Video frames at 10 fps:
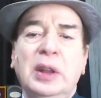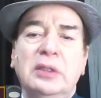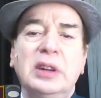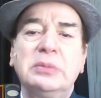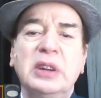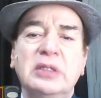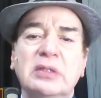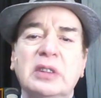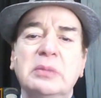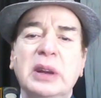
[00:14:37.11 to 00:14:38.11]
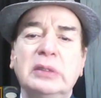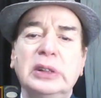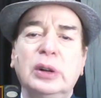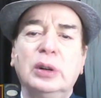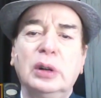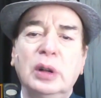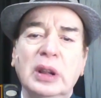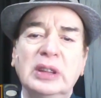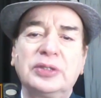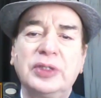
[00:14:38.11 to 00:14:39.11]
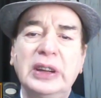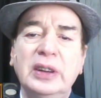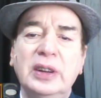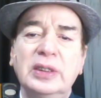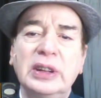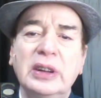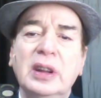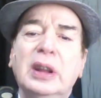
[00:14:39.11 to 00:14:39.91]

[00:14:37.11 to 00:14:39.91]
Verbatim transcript: one by one, one by one, all his friends and